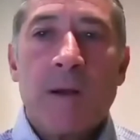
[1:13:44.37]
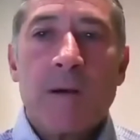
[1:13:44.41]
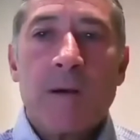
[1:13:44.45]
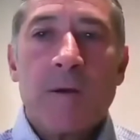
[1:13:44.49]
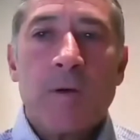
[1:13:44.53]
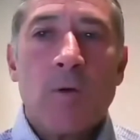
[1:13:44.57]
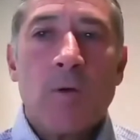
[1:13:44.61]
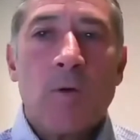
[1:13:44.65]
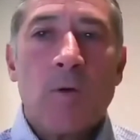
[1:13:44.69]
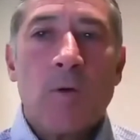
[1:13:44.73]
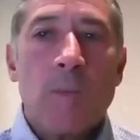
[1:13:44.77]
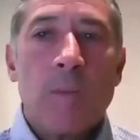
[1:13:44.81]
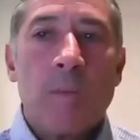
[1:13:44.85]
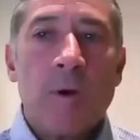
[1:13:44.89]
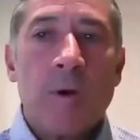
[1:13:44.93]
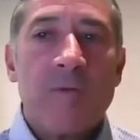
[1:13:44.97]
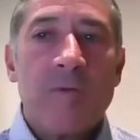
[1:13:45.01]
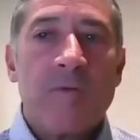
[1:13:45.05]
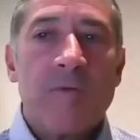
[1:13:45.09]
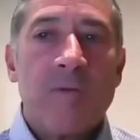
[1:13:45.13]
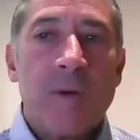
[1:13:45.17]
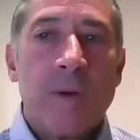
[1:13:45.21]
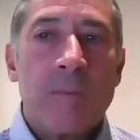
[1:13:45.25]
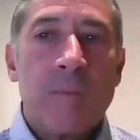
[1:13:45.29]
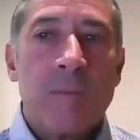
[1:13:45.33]
Dr.
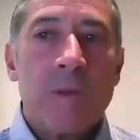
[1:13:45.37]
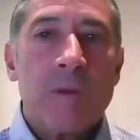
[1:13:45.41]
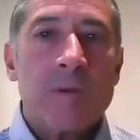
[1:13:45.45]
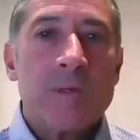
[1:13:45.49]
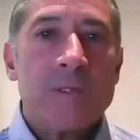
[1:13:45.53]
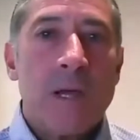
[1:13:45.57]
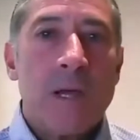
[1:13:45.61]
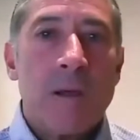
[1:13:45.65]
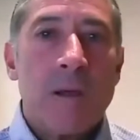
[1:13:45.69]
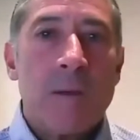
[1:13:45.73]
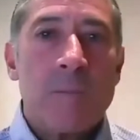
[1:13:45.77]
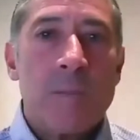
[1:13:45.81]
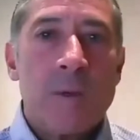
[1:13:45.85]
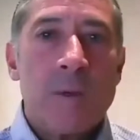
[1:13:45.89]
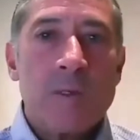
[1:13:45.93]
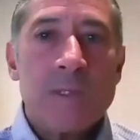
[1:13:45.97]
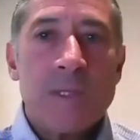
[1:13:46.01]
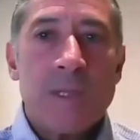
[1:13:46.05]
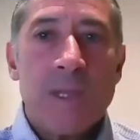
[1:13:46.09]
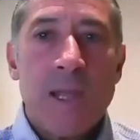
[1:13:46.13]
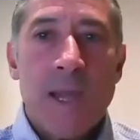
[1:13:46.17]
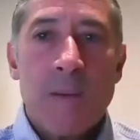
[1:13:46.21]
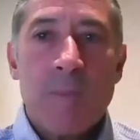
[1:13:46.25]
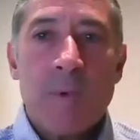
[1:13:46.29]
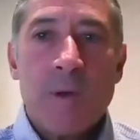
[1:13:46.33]
Korber from Los
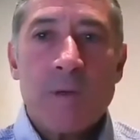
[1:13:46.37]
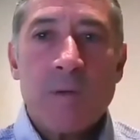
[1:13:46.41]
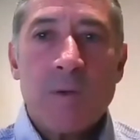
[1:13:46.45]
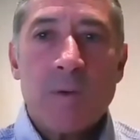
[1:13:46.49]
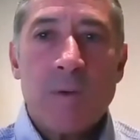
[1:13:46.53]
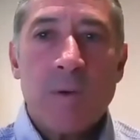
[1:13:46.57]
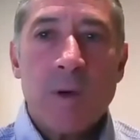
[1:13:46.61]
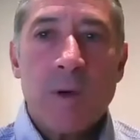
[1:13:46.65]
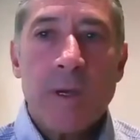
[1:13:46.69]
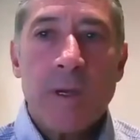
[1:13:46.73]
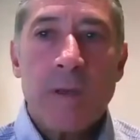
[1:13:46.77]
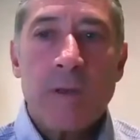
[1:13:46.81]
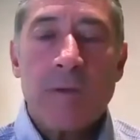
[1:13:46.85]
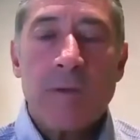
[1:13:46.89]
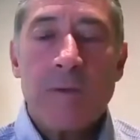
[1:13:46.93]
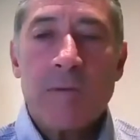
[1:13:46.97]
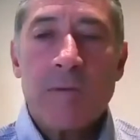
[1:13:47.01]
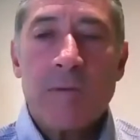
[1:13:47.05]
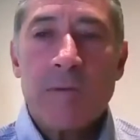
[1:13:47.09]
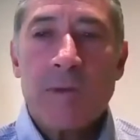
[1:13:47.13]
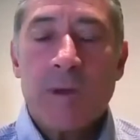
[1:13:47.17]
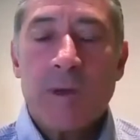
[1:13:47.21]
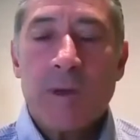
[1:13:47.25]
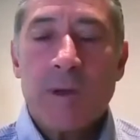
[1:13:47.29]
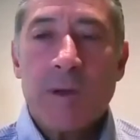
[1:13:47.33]
Alamos Laboratory,
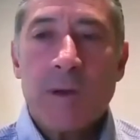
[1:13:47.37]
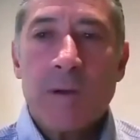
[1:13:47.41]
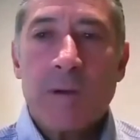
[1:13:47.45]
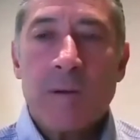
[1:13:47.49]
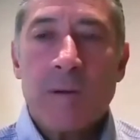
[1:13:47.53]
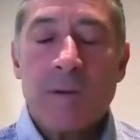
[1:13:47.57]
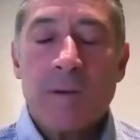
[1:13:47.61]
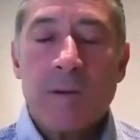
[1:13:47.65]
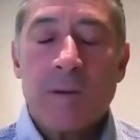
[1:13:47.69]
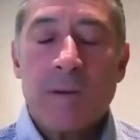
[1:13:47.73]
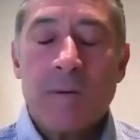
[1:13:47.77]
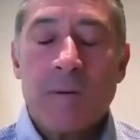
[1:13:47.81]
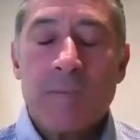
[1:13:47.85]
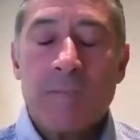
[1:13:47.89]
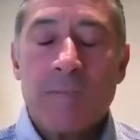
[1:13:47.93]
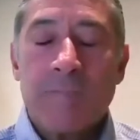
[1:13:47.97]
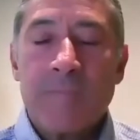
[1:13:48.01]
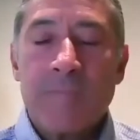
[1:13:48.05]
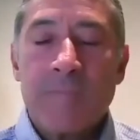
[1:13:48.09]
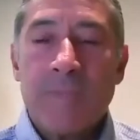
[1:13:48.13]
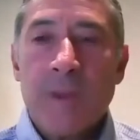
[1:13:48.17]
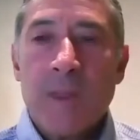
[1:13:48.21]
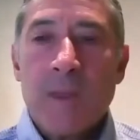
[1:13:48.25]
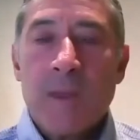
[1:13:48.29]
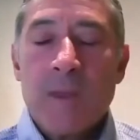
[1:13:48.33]
who's a
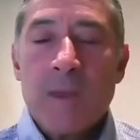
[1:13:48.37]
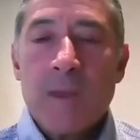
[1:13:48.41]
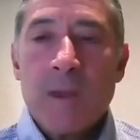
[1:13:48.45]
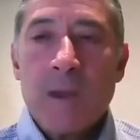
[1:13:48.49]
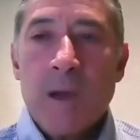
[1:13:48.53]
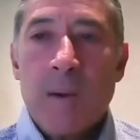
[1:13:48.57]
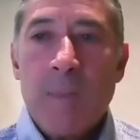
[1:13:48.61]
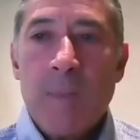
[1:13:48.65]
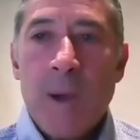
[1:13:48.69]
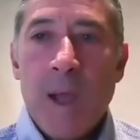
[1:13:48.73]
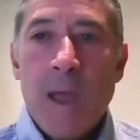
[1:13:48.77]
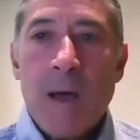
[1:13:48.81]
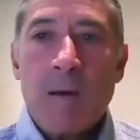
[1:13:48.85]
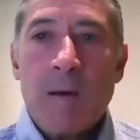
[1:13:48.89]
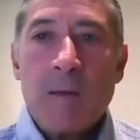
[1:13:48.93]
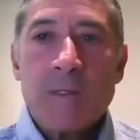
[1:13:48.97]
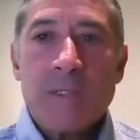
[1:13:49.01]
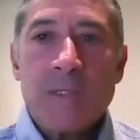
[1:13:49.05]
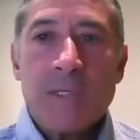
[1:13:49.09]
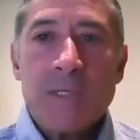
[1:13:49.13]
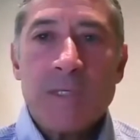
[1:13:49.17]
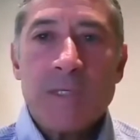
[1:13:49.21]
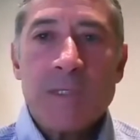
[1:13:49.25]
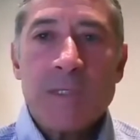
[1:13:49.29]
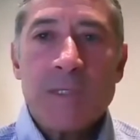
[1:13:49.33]

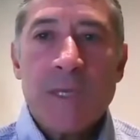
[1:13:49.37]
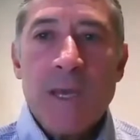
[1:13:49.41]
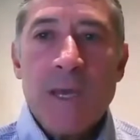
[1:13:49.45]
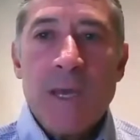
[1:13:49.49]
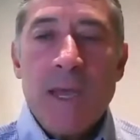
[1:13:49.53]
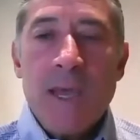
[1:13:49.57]
biologist,